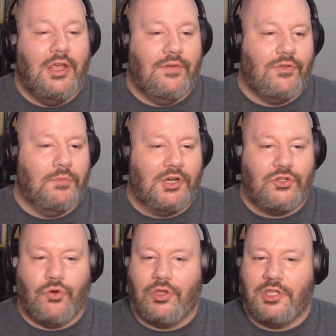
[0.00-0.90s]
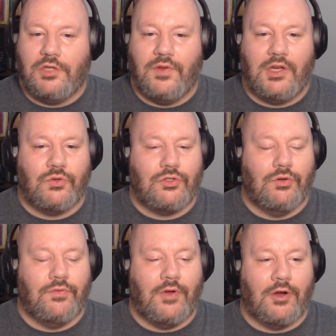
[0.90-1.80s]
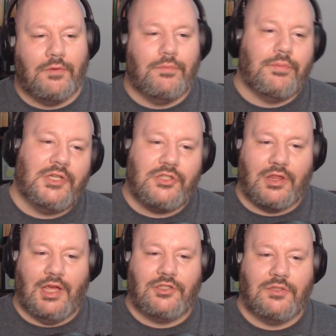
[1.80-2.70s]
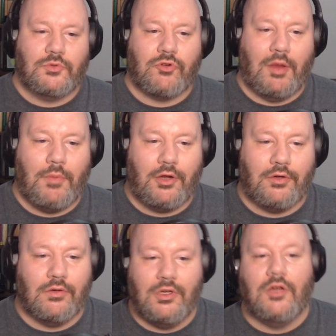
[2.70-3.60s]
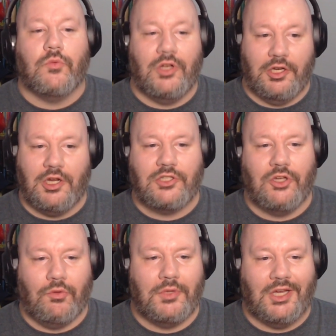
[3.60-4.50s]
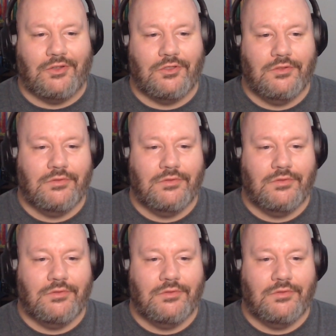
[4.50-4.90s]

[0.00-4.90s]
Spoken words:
If you've been enjoying these videos so far, please hit that subscribe button. It really does help me out.